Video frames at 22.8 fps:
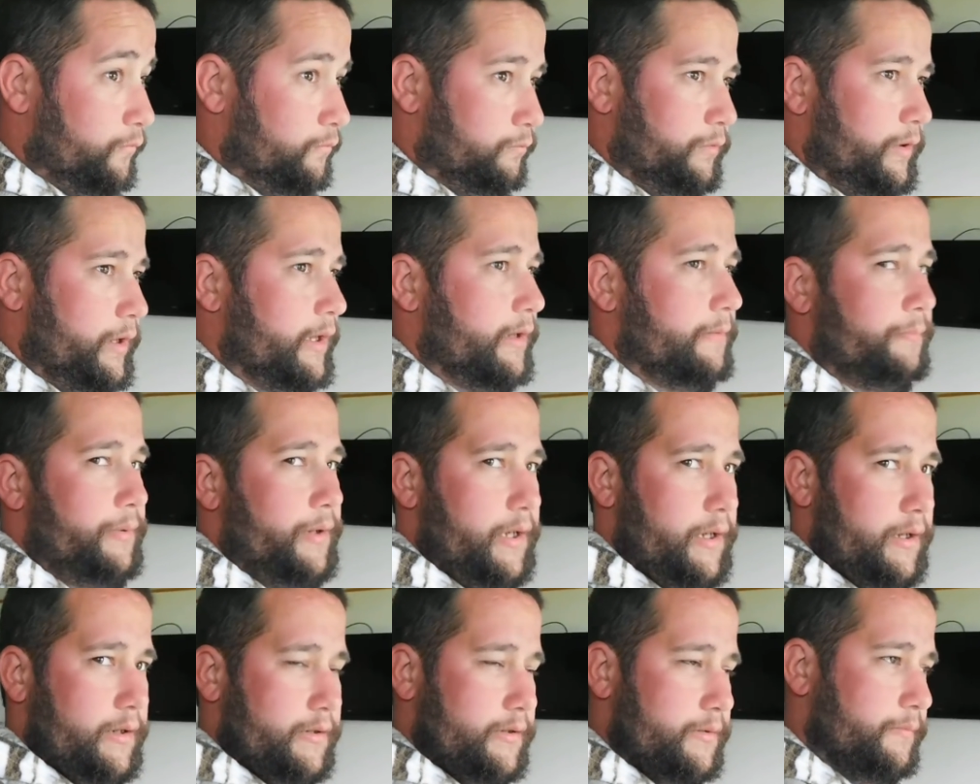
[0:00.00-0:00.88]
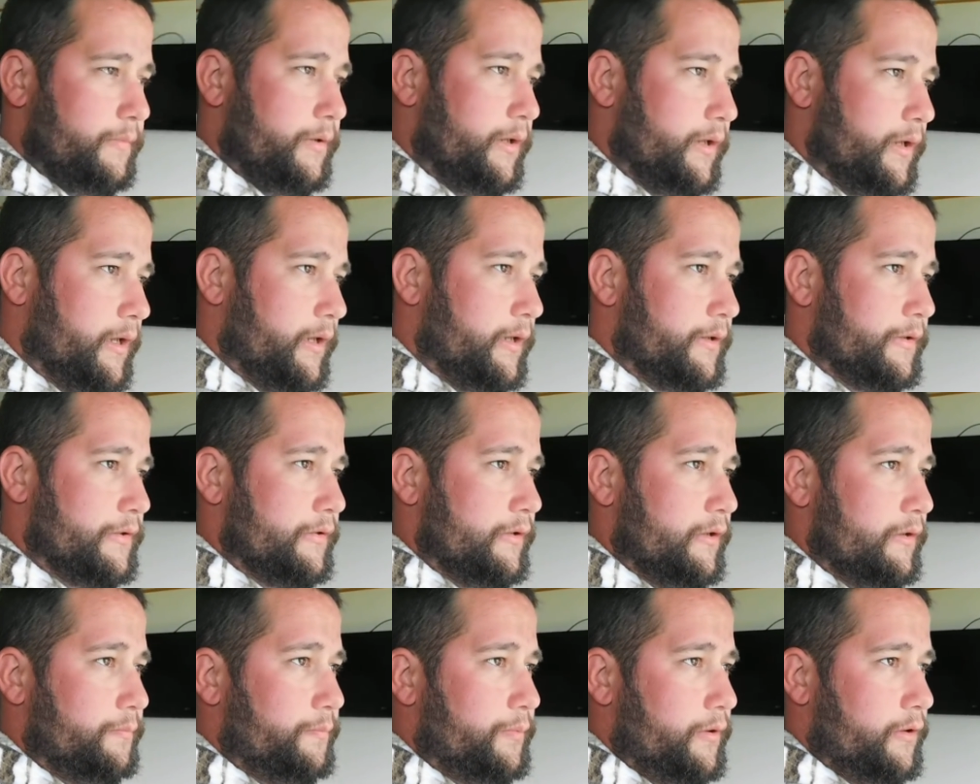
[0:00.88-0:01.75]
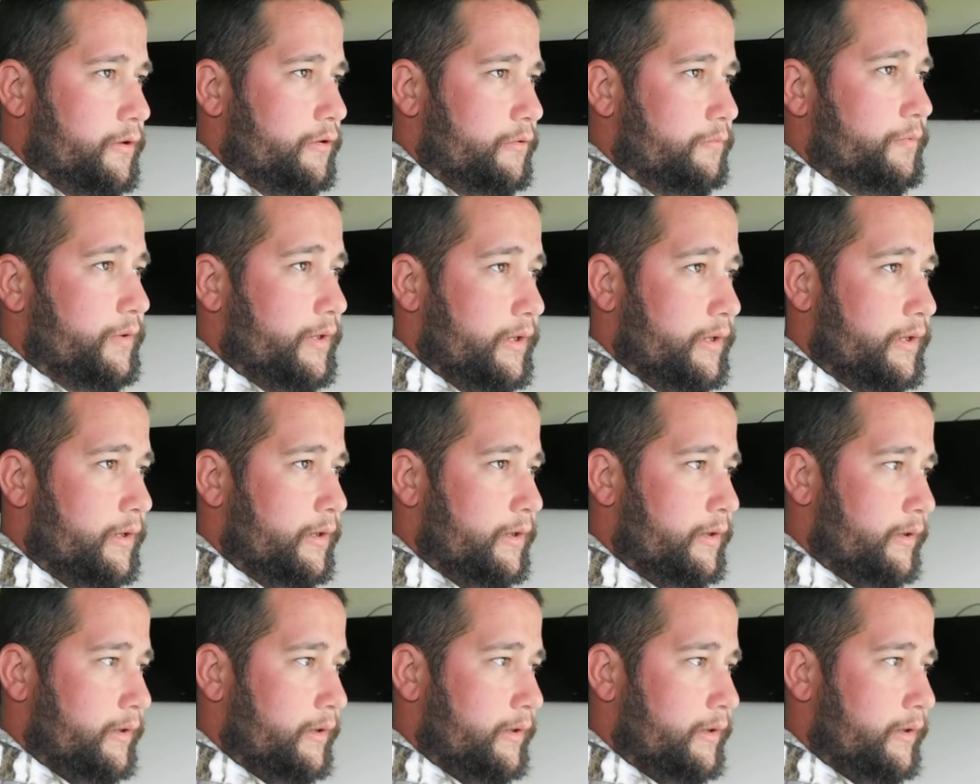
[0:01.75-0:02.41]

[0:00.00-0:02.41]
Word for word: way past midnight so it'll probably